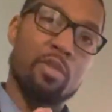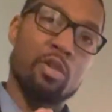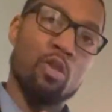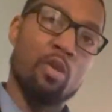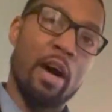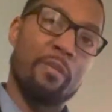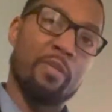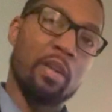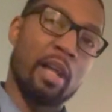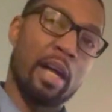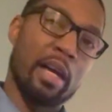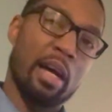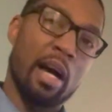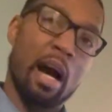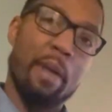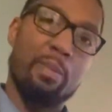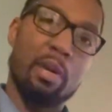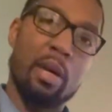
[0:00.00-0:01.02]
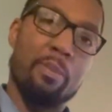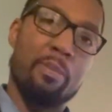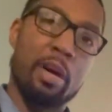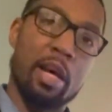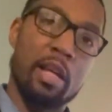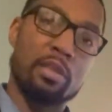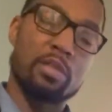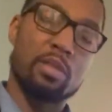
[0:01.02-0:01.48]
You'll have to copy and
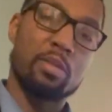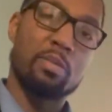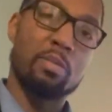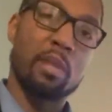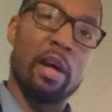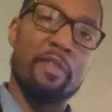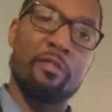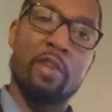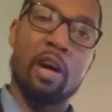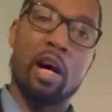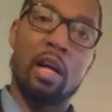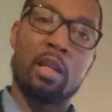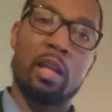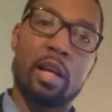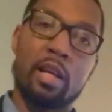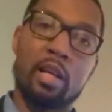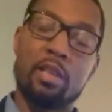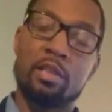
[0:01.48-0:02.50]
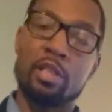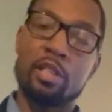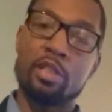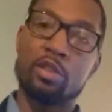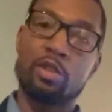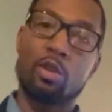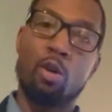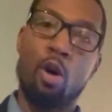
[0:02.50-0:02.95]
paste them, find a
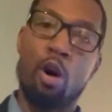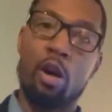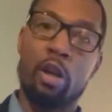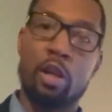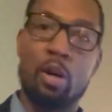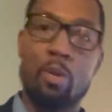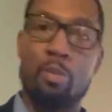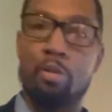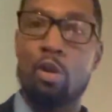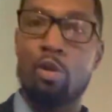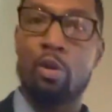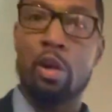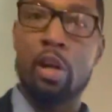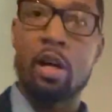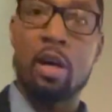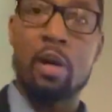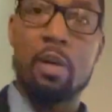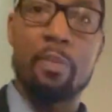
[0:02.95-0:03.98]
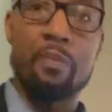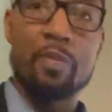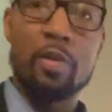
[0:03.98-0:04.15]
digital audio program,